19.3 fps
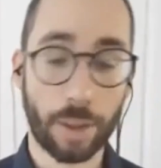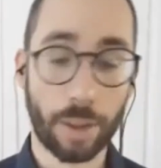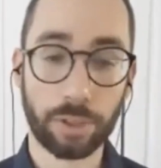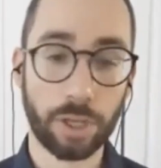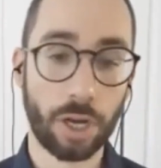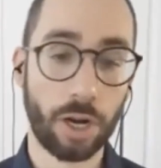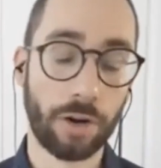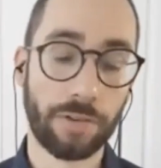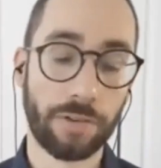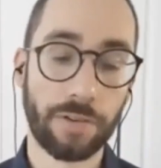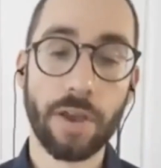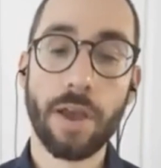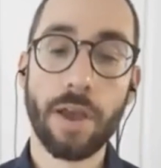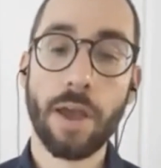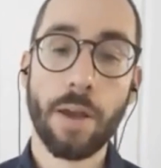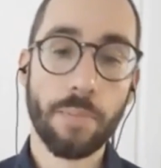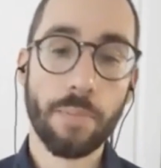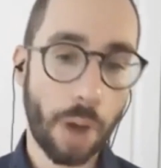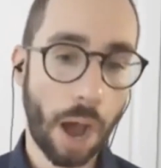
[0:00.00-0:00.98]
unplugged
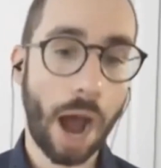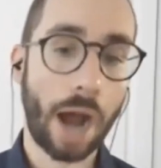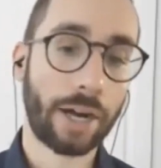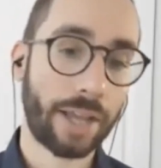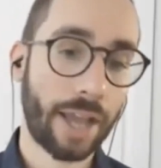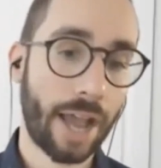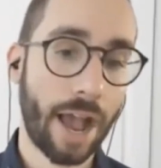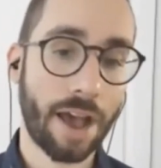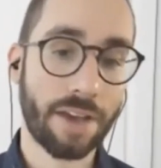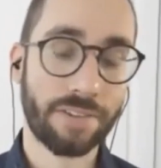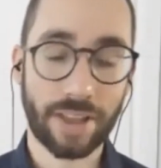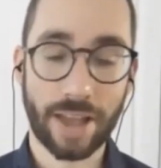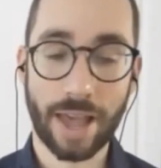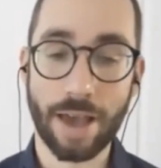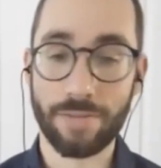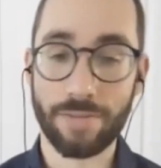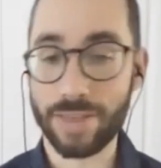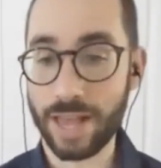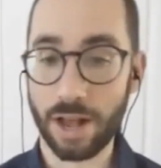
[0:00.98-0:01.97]
podcast i
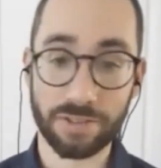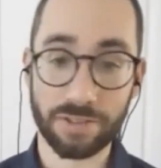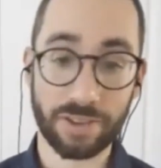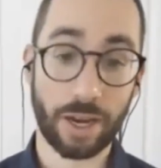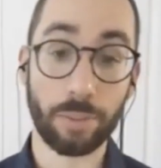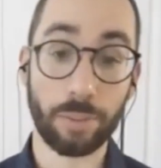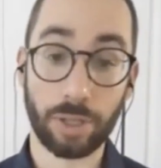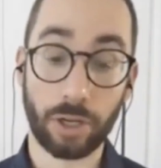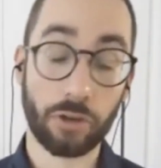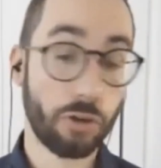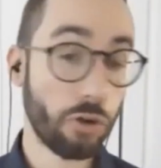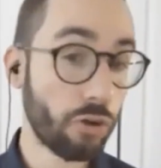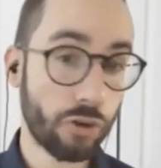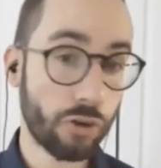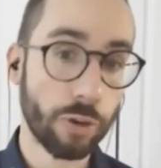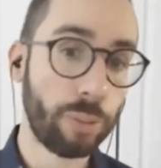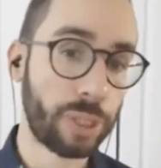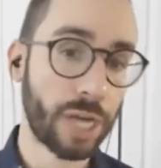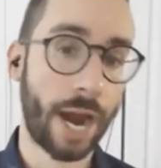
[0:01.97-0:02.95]
have the lsat unplugged
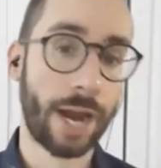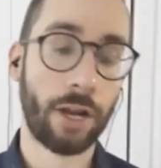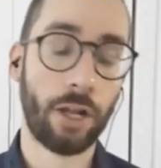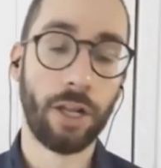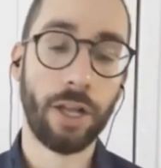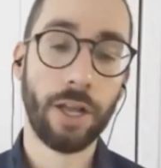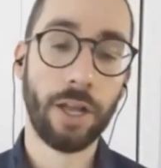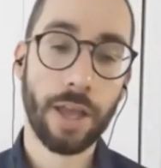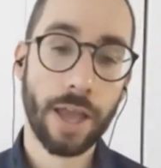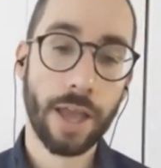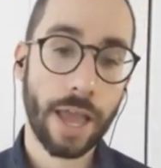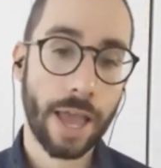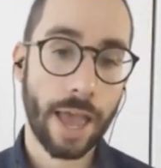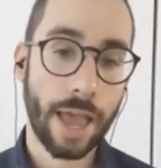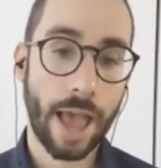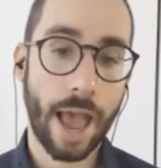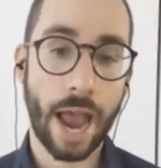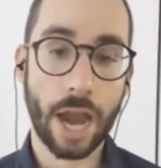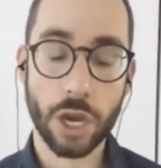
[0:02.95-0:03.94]
youtube channel
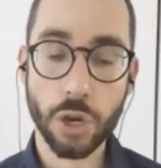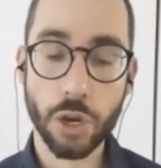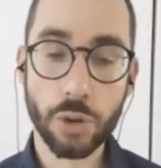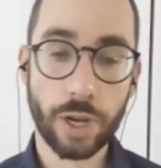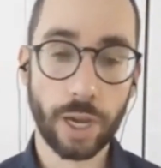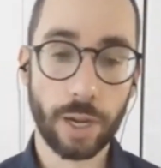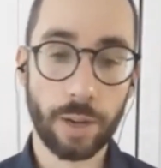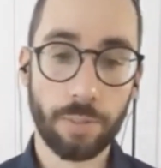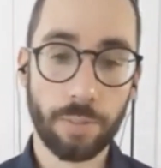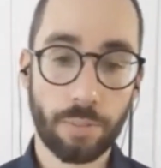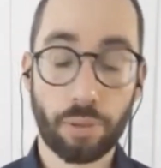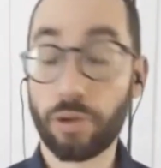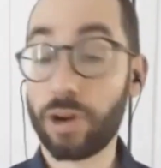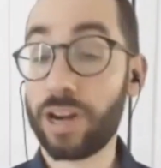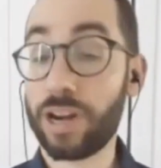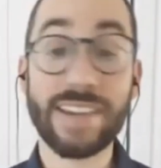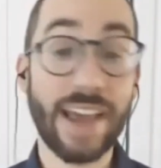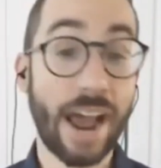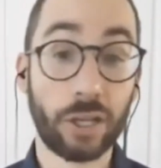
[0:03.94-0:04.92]
and you can
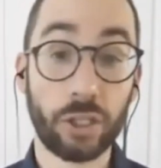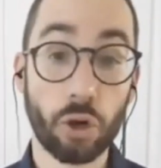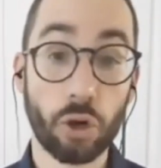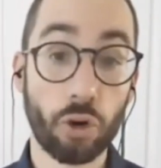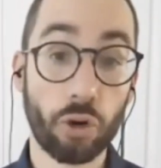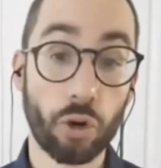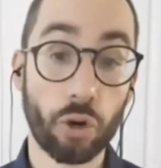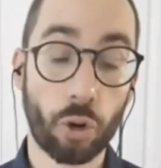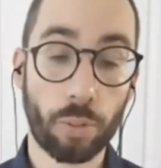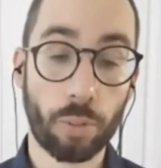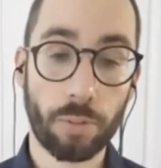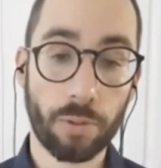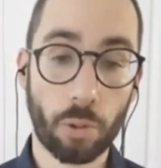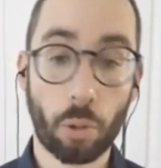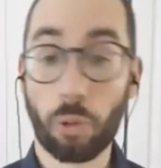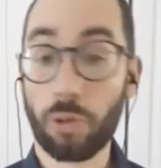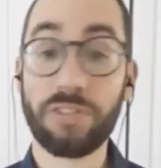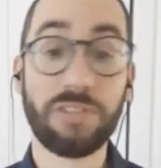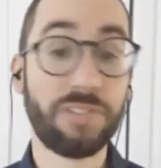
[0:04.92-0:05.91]
pre-download or
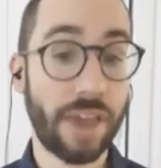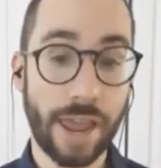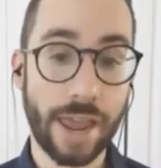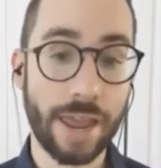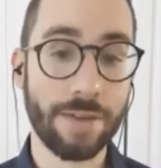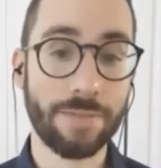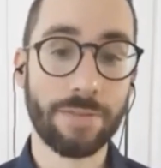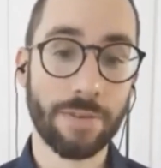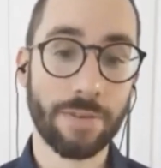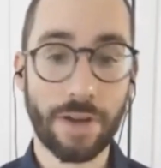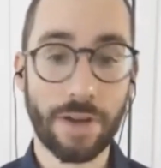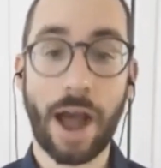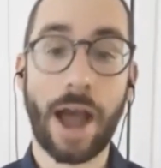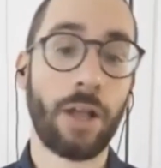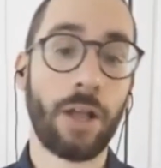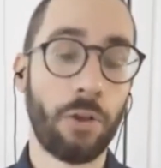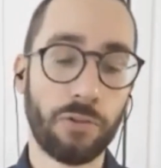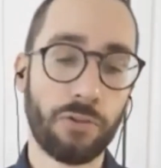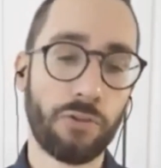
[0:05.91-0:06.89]
or save
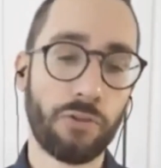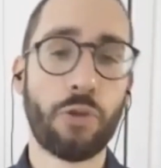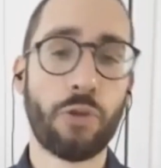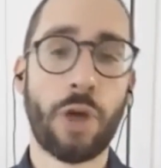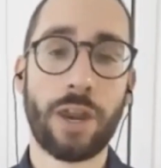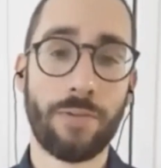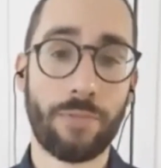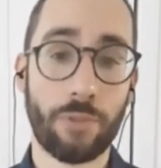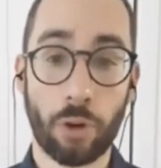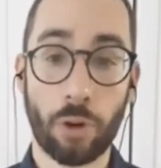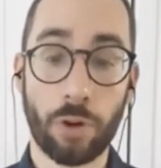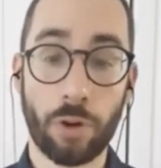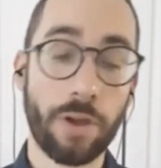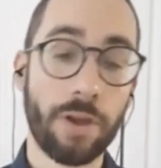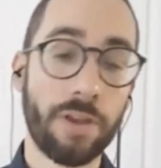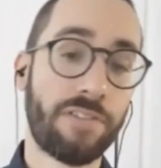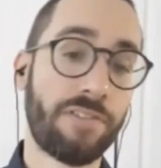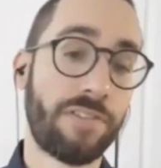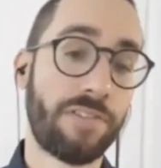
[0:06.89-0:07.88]
files so that if your
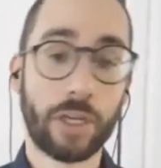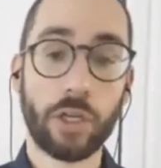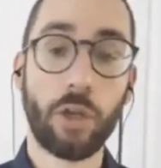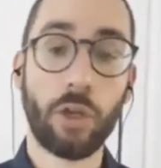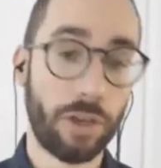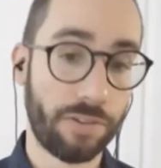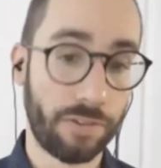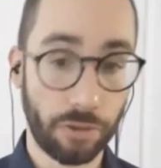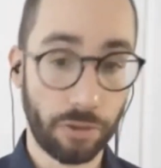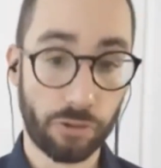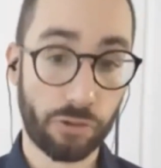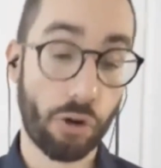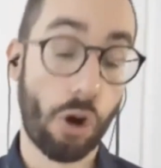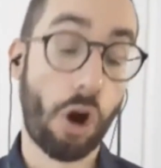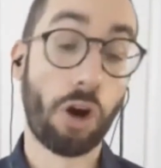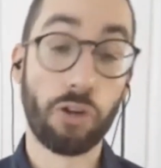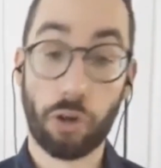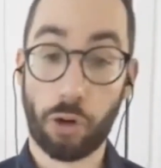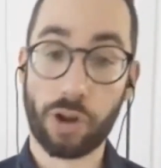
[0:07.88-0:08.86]
signal isn't
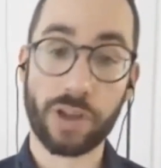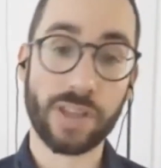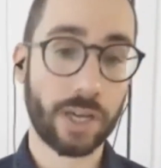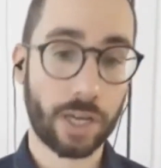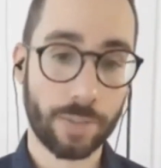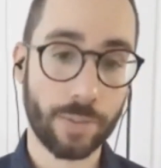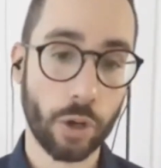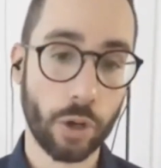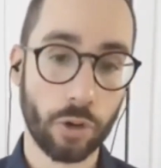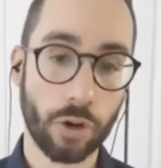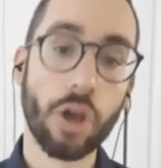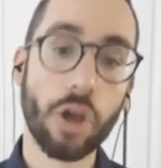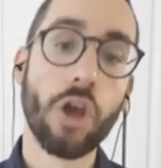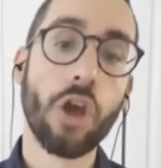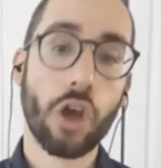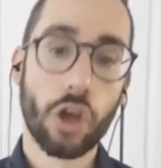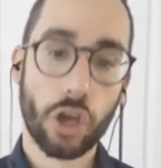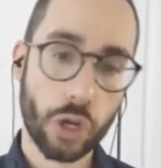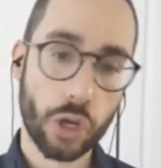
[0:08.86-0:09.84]
strong during the commute,
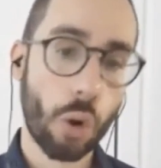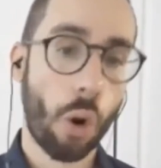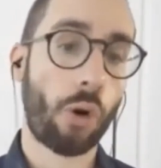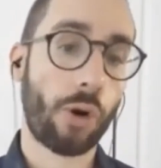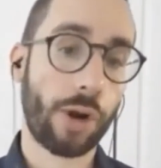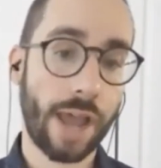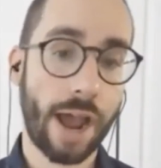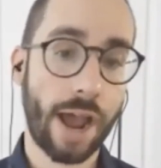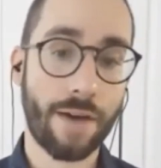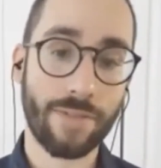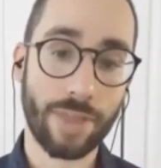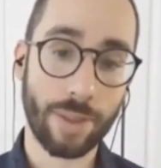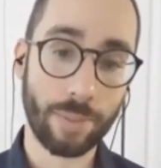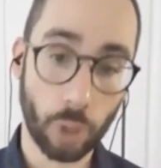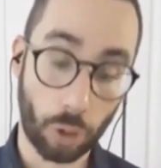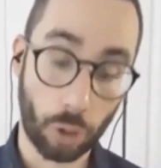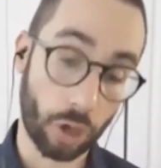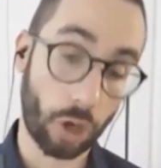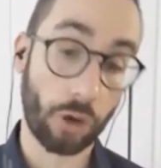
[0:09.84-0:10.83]
you already have them
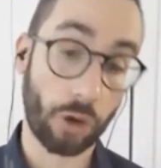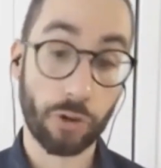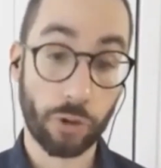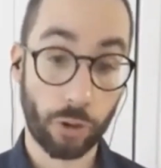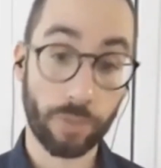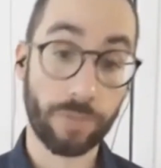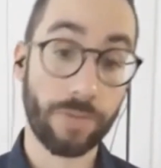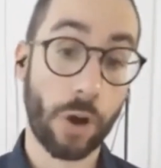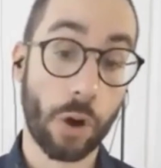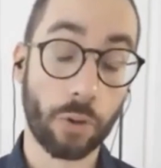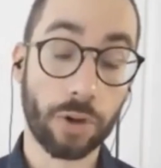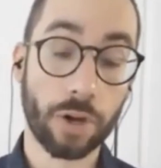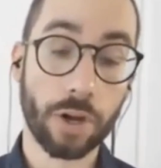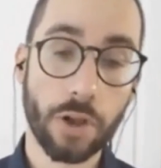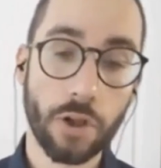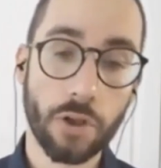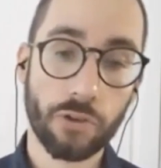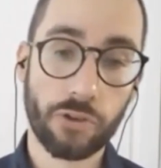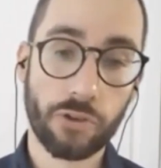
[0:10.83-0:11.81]
loaded onto your phone,
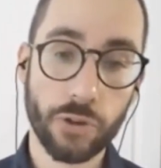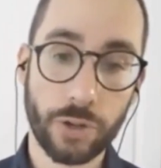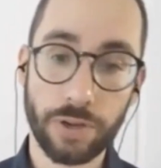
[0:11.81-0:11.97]
so you